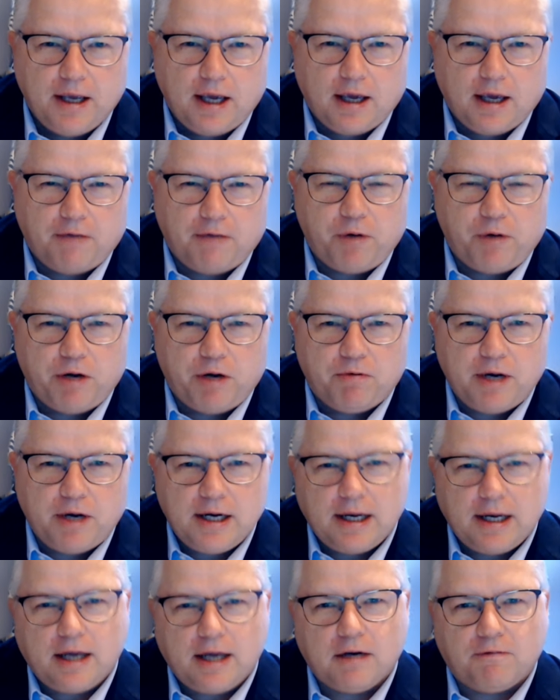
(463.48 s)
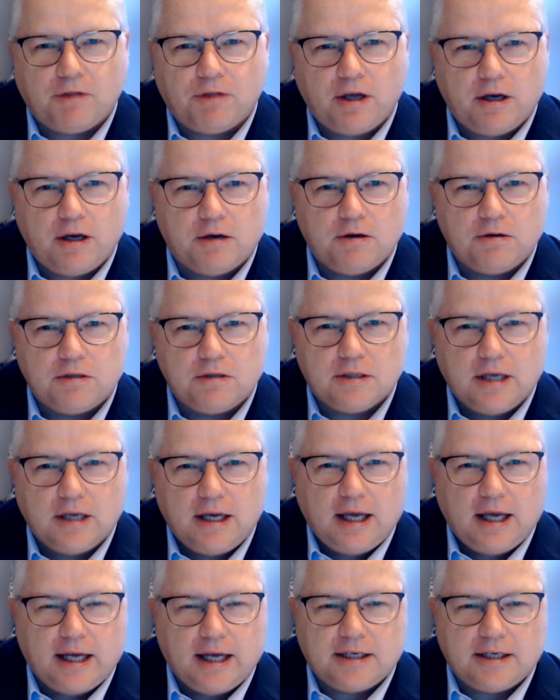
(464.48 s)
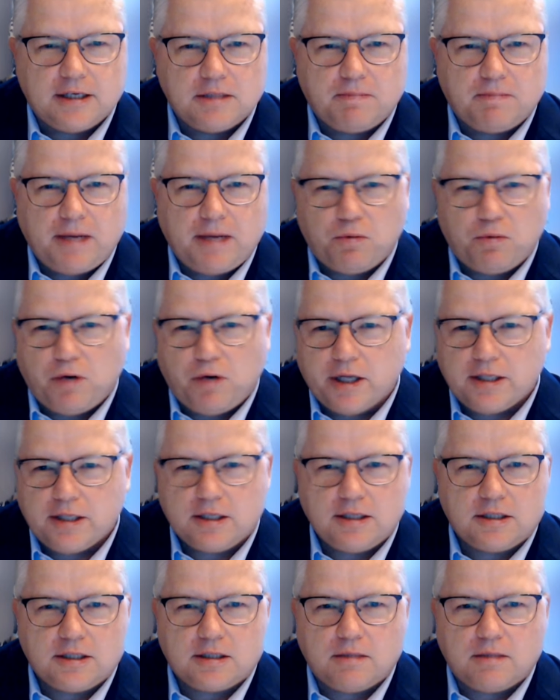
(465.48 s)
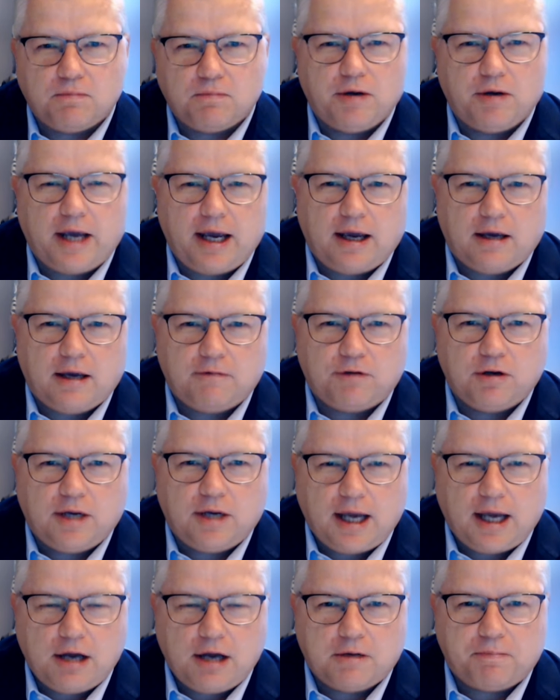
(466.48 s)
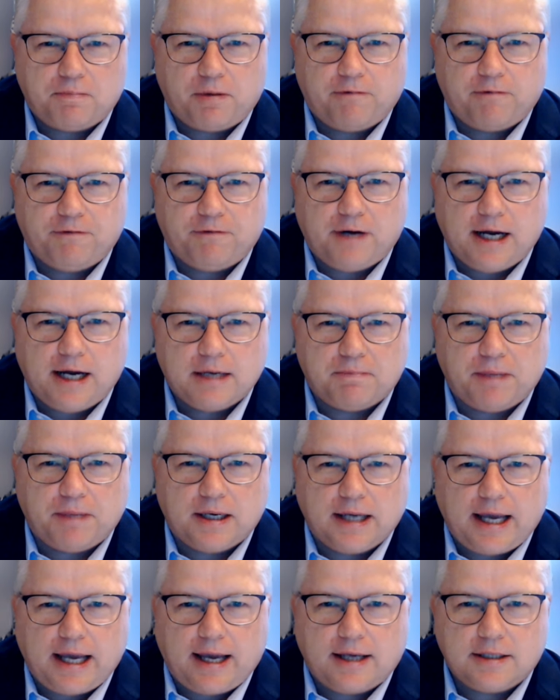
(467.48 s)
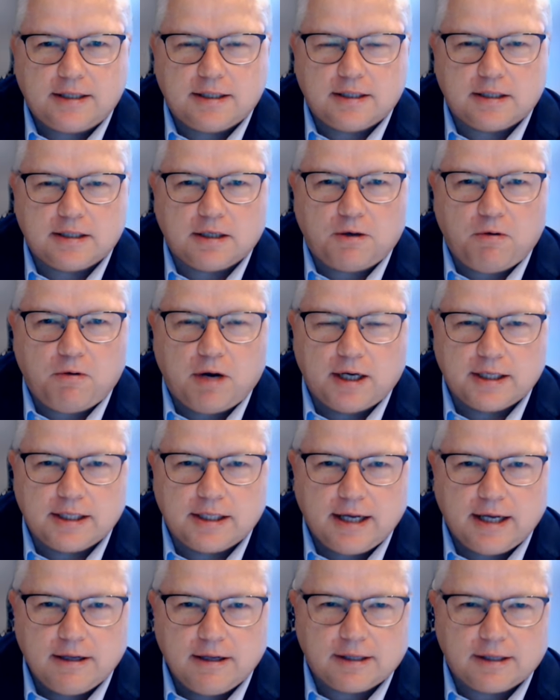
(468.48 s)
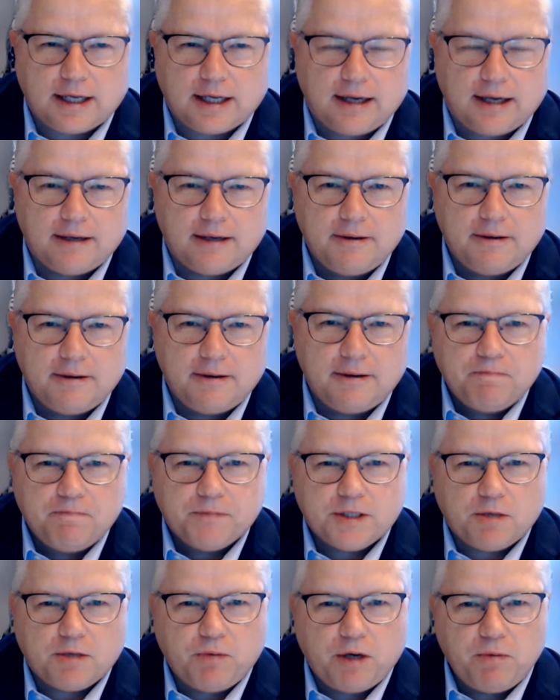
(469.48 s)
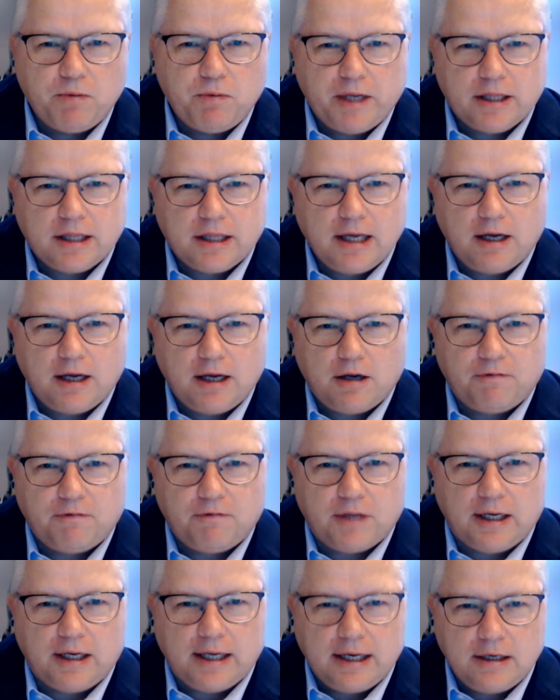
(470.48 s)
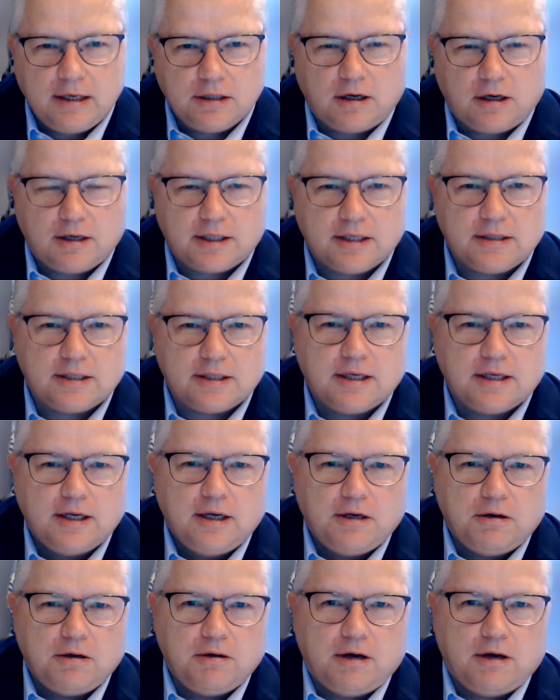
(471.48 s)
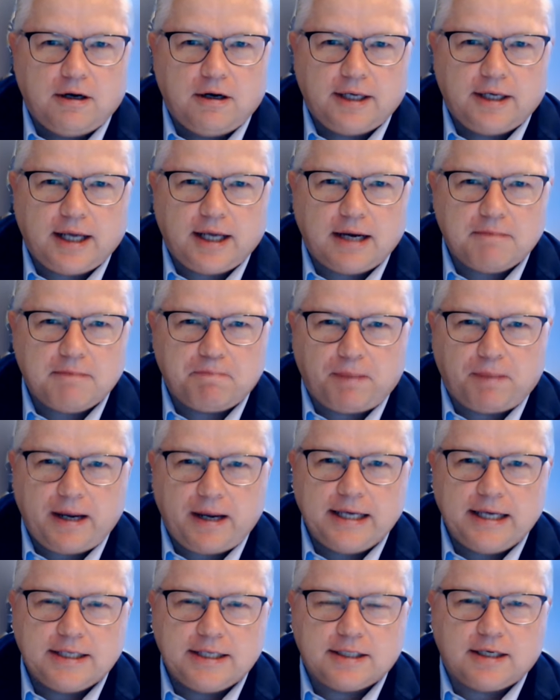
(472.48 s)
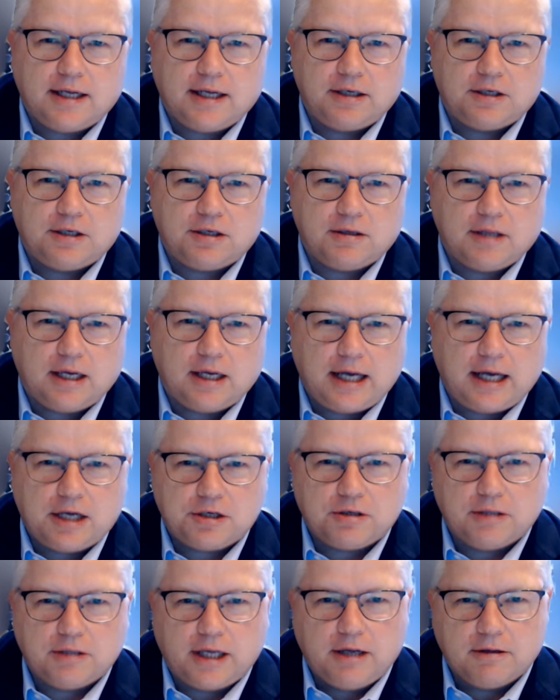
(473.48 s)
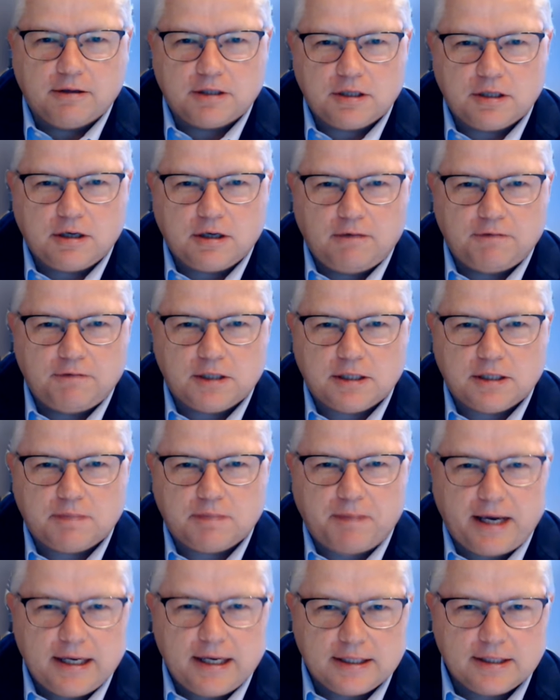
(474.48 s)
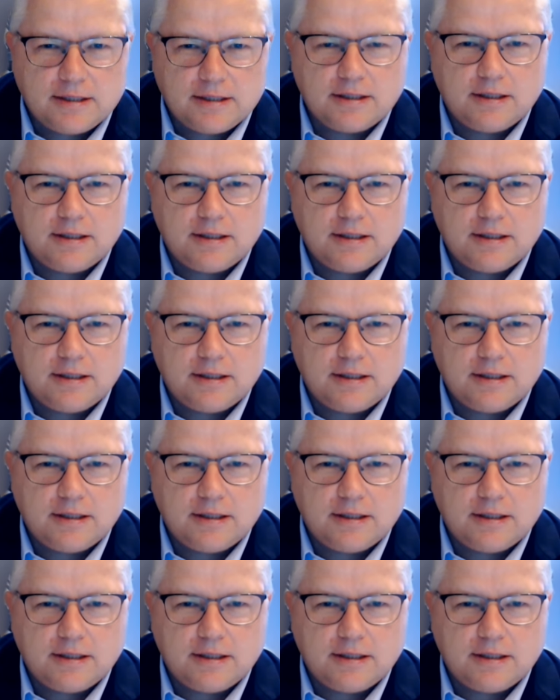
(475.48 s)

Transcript: If we run out of those, it doesn't matter what system you have, you cannot provide better access and quality healthcare. So when we think of the young doctors who aren't getting placed into their national health service spaces,